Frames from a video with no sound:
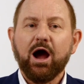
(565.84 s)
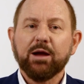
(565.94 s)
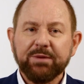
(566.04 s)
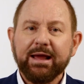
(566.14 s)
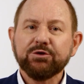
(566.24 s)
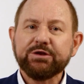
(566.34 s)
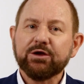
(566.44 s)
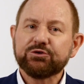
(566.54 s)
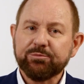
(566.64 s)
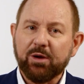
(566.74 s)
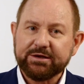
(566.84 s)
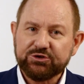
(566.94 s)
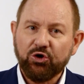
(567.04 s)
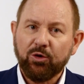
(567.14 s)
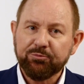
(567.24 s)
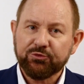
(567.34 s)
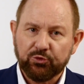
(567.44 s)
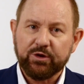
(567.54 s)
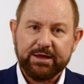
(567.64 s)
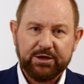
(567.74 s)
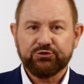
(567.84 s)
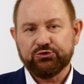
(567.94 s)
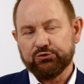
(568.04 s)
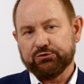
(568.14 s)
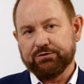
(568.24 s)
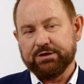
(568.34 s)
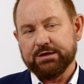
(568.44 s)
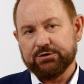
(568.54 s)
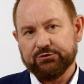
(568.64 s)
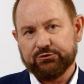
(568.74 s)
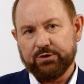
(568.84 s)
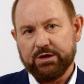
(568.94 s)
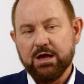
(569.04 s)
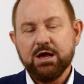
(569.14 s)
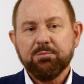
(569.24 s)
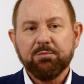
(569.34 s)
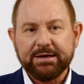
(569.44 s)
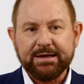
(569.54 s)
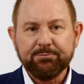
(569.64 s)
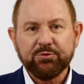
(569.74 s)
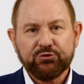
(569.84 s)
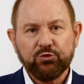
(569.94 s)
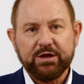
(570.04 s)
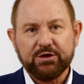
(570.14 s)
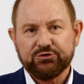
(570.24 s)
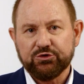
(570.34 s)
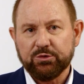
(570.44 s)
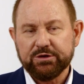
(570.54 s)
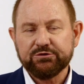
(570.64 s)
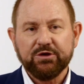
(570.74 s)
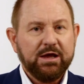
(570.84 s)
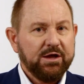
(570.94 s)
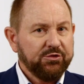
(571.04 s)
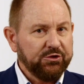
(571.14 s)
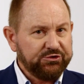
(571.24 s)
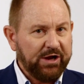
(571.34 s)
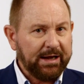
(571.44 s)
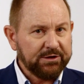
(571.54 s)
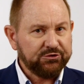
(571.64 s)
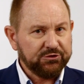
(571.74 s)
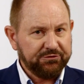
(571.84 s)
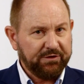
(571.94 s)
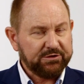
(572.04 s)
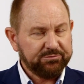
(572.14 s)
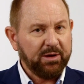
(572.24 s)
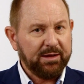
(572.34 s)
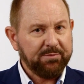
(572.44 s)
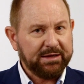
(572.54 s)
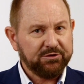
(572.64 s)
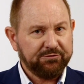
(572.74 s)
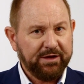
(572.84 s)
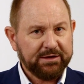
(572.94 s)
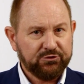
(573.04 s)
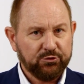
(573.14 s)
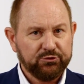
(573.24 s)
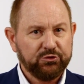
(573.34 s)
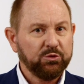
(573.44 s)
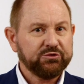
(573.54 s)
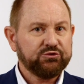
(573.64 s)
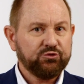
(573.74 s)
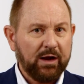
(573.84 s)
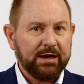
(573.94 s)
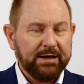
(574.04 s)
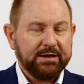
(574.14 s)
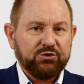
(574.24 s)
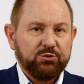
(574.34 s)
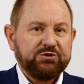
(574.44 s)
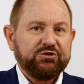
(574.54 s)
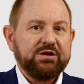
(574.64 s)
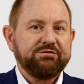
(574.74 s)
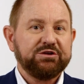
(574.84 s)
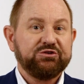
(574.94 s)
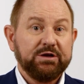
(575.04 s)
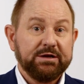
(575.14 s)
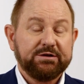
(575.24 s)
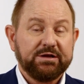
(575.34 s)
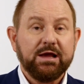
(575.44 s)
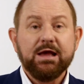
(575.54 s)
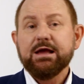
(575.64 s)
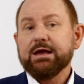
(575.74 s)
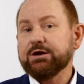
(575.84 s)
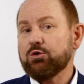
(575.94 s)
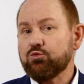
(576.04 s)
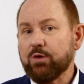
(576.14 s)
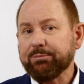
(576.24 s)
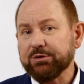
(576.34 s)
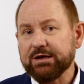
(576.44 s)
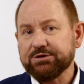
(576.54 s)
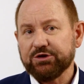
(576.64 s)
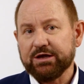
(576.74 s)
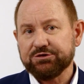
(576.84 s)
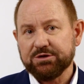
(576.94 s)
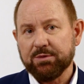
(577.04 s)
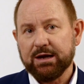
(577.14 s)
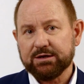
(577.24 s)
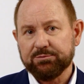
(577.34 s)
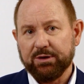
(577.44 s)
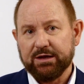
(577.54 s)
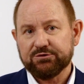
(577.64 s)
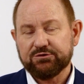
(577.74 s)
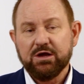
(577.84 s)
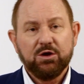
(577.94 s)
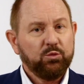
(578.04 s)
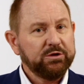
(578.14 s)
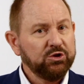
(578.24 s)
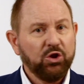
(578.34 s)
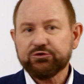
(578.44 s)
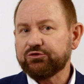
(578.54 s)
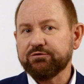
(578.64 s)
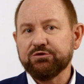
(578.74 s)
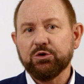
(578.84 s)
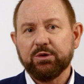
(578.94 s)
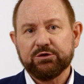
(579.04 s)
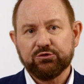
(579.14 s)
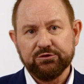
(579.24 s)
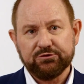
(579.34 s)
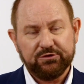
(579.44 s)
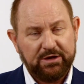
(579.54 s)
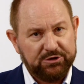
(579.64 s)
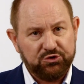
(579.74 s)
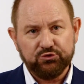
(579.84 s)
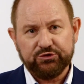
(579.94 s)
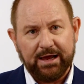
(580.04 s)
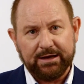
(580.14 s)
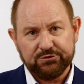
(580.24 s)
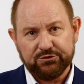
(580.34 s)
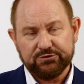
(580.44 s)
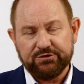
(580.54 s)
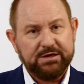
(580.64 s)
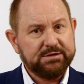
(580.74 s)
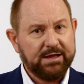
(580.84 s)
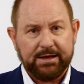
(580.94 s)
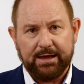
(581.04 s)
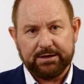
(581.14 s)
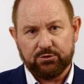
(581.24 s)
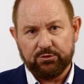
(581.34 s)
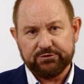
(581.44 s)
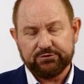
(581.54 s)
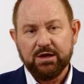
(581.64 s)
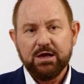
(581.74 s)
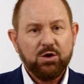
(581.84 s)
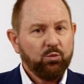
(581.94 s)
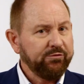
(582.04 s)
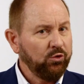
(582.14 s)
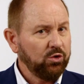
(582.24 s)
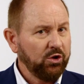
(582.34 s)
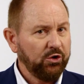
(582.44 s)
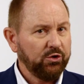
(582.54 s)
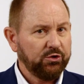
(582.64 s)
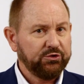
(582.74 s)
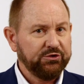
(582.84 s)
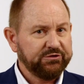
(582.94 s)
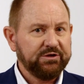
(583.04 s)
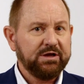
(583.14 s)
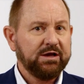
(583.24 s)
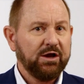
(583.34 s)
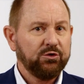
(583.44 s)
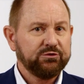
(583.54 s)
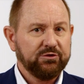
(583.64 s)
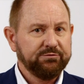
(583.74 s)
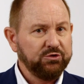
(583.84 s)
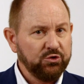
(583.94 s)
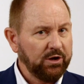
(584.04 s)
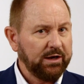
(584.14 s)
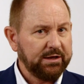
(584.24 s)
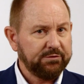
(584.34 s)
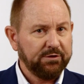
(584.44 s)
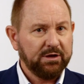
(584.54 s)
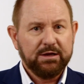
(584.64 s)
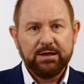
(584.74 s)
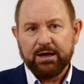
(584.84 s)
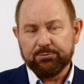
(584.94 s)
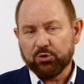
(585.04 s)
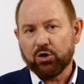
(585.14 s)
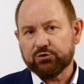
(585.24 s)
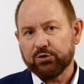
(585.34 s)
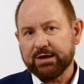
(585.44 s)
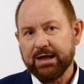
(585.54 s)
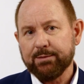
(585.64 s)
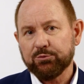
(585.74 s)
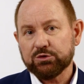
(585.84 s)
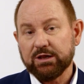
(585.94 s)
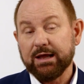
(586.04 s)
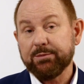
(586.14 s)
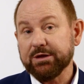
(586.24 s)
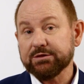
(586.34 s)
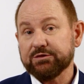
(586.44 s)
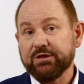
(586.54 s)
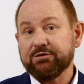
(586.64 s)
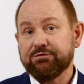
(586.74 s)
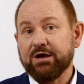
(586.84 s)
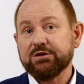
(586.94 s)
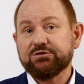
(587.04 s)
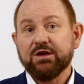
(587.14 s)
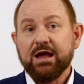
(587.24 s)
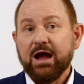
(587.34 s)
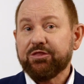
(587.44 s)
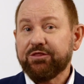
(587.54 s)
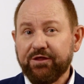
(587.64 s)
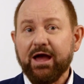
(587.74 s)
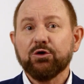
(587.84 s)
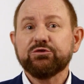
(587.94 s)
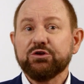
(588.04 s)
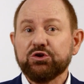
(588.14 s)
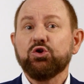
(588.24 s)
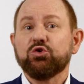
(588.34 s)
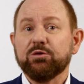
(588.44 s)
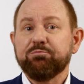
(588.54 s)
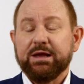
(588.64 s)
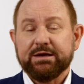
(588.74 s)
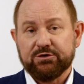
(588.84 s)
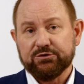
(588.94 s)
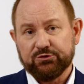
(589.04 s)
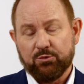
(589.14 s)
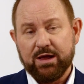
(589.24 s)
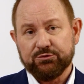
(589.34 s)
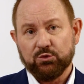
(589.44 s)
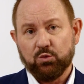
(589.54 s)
I'm now down to my top 3 issues for the industry. My number 3 issue is the challenges faced by manufacturers who are struggling to achieve agility in a rapidly changing marketplace with lots of new entrants and new challenges in their categories. We've all heard the CEOs of Unilever and Procter & Gamble claiming that they face 1,000 new competitors around the